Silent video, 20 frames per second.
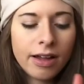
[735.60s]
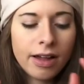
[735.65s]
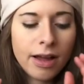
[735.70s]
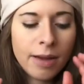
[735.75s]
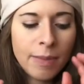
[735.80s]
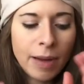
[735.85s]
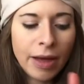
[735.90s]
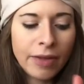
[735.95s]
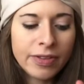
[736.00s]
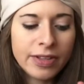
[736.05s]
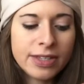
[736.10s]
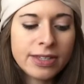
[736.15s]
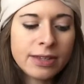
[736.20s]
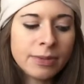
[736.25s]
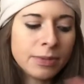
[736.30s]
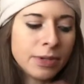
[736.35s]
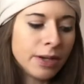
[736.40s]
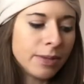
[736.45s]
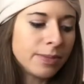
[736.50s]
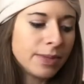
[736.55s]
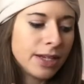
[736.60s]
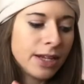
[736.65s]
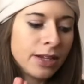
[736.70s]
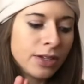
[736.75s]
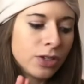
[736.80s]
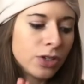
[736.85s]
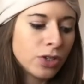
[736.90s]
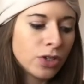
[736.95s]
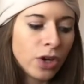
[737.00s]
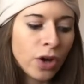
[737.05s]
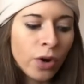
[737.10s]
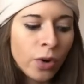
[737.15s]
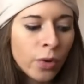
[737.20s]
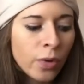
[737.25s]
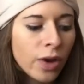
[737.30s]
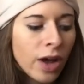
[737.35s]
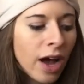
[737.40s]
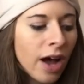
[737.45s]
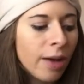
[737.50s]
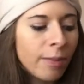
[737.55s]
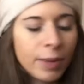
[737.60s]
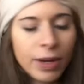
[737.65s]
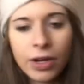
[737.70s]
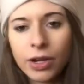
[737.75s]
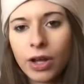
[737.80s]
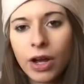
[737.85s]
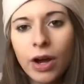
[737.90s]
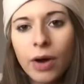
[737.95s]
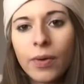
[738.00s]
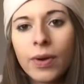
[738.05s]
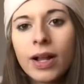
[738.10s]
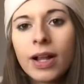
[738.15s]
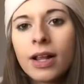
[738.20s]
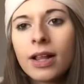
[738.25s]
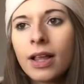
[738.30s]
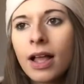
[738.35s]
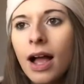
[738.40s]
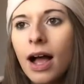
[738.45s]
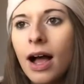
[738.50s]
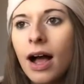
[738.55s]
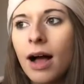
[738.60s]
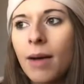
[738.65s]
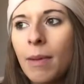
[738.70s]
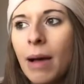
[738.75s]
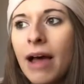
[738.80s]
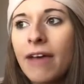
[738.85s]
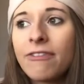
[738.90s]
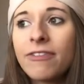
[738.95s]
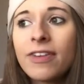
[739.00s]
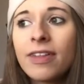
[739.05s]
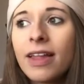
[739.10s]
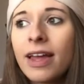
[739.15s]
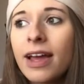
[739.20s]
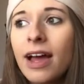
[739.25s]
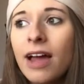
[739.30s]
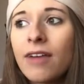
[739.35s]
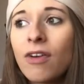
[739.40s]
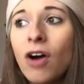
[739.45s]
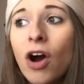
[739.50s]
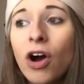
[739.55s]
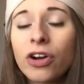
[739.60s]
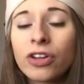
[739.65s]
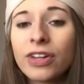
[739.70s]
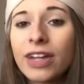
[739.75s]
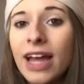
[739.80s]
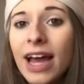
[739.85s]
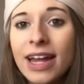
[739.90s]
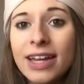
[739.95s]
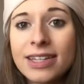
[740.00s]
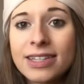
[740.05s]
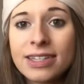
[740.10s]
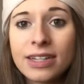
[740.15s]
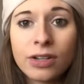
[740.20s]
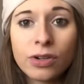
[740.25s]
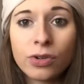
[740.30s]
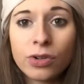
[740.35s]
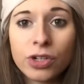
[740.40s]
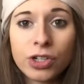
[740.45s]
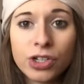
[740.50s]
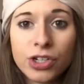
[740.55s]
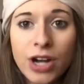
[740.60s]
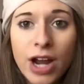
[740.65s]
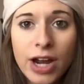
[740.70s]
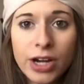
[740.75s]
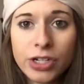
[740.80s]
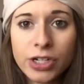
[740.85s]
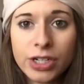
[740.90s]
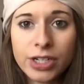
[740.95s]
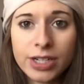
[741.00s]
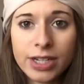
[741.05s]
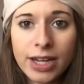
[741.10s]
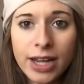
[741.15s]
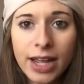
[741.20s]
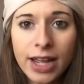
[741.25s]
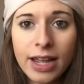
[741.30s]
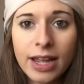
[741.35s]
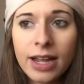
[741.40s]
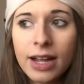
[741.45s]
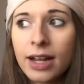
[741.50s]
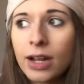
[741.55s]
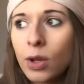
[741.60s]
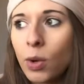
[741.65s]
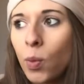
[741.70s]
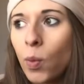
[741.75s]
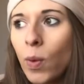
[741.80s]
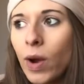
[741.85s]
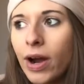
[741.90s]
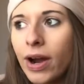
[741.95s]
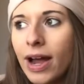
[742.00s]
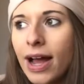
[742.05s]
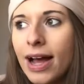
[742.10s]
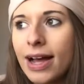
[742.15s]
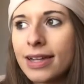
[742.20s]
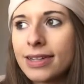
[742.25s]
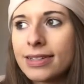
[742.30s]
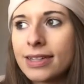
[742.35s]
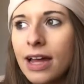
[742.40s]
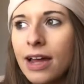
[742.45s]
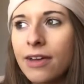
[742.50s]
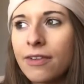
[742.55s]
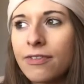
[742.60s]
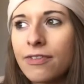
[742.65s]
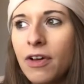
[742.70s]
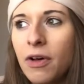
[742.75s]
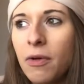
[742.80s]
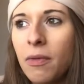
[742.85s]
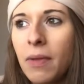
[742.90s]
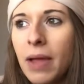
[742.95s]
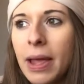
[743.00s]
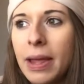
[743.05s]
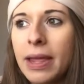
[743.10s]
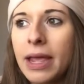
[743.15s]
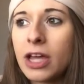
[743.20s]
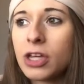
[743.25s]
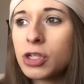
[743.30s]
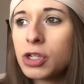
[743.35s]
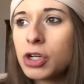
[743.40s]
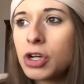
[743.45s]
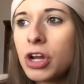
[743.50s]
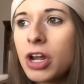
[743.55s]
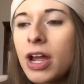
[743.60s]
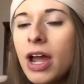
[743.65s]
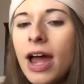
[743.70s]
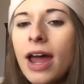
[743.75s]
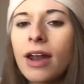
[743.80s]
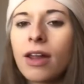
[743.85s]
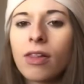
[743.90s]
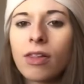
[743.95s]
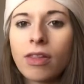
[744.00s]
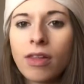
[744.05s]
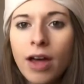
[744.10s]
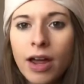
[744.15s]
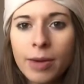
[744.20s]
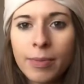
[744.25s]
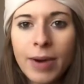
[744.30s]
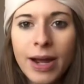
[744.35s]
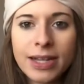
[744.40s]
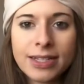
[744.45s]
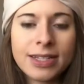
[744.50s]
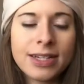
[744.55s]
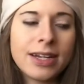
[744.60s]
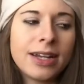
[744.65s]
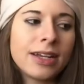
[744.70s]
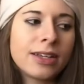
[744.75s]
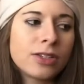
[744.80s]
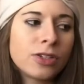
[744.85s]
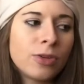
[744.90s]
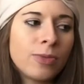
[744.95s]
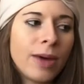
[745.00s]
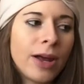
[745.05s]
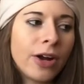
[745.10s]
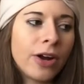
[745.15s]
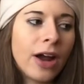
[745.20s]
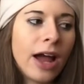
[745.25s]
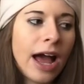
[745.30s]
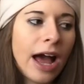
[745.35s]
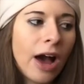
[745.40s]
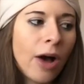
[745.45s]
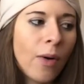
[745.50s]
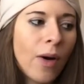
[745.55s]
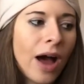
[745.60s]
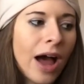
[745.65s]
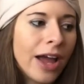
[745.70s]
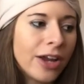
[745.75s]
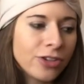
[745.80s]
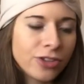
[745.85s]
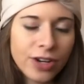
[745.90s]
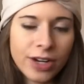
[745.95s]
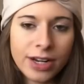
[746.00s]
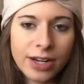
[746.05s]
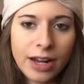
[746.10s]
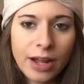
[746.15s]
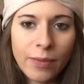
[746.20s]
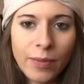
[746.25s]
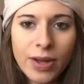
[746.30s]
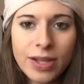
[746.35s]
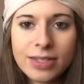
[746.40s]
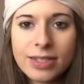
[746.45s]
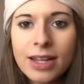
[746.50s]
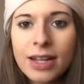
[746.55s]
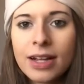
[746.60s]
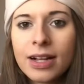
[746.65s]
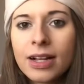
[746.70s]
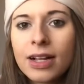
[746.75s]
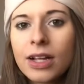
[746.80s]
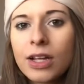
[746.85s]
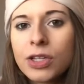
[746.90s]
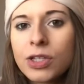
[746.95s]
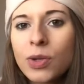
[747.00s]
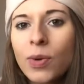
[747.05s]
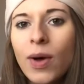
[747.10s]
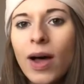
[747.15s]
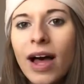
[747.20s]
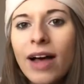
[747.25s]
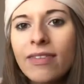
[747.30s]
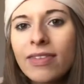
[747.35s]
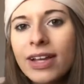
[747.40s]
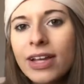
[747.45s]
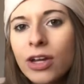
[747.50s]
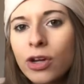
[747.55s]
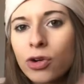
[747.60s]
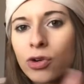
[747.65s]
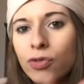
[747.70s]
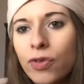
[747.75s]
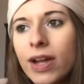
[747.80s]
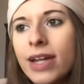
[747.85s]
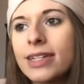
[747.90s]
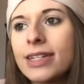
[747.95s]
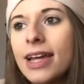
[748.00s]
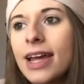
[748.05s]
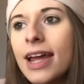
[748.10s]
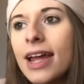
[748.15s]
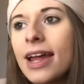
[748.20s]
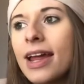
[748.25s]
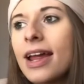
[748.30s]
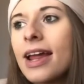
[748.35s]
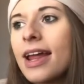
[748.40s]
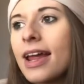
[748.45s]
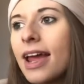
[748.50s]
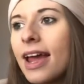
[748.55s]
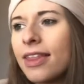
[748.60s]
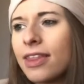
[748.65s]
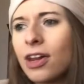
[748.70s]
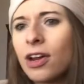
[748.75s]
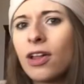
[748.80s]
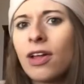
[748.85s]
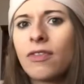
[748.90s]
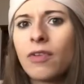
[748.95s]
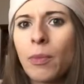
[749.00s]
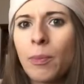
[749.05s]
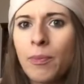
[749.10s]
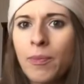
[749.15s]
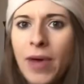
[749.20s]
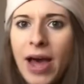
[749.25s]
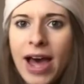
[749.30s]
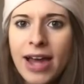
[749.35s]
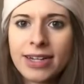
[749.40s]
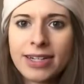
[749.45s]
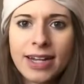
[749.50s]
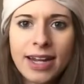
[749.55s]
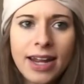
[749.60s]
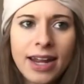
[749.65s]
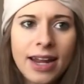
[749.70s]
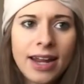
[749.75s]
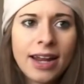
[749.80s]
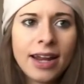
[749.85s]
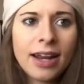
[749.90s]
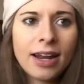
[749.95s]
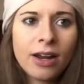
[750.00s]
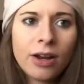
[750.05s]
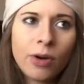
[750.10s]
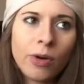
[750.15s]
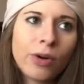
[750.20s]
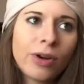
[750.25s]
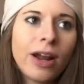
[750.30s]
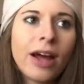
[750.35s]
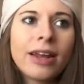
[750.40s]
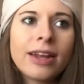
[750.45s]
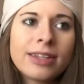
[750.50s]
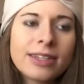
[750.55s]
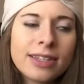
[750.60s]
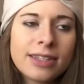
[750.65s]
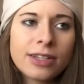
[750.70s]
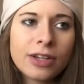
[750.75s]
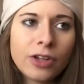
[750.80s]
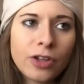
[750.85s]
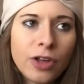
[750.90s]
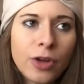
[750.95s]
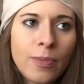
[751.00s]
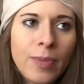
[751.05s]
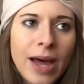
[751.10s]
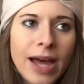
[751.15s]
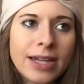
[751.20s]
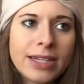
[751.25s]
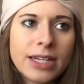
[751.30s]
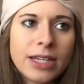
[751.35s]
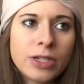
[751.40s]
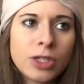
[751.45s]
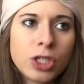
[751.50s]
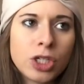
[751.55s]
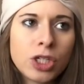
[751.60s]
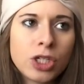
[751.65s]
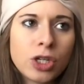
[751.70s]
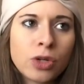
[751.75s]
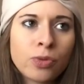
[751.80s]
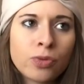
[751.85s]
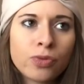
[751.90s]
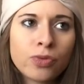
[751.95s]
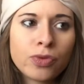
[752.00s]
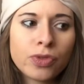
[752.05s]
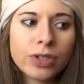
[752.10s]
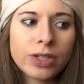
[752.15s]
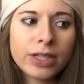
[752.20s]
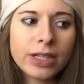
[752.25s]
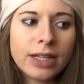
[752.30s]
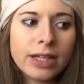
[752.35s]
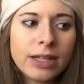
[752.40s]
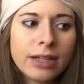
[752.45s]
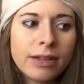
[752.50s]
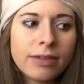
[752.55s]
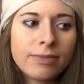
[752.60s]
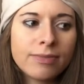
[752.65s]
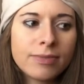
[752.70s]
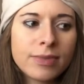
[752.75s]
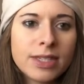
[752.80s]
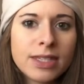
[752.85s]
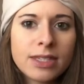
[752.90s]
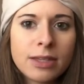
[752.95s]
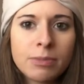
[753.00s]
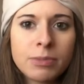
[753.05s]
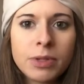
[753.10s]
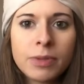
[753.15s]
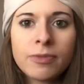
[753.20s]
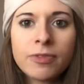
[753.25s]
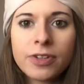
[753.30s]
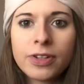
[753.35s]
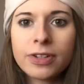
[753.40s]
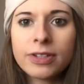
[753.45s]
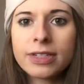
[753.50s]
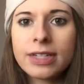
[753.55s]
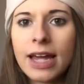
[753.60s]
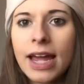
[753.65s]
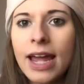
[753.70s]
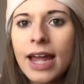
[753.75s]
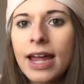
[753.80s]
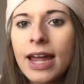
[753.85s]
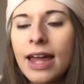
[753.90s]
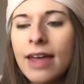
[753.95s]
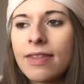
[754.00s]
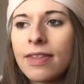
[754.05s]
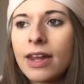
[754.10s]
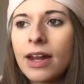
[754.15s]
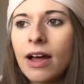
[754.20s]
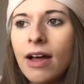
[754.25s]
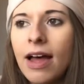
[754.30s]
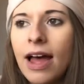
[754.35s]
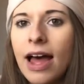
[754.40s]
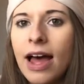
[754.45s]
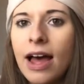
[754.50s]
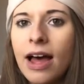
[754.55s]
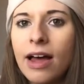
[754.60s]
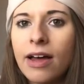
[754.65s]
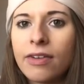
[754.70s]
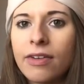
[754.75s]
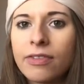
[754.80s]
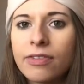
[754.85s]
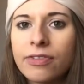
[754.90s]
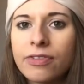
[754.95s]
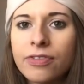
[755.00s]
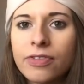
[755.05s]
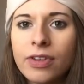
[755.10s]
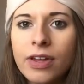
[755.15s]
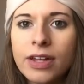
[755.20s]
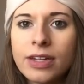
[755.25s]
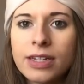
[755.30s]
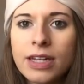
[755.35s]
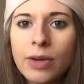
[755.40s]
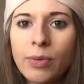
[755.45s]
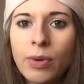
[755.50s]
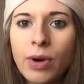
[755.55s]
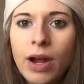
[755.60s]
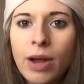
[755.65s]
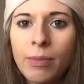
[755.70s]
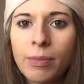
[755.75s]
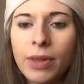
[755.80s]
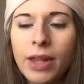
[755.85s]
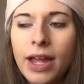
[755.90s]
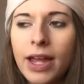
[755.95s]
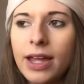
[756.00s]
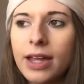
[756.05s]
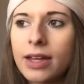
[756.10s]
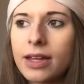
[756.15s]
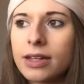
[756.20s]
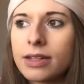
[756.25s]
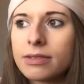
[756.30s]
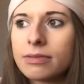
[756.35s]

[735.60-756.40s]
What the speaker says: about these symptoms is so come and go. I feel like I've hardly had a single contraction today, whereas I felt like yesterday I had a lot of Braxton Hicks no matter how hydrated I was. So I'll have like a great day, and then I'll have a bad day, or not necessarily a bad day, just a really symptom filled day, and then I'll have a day where I'm like,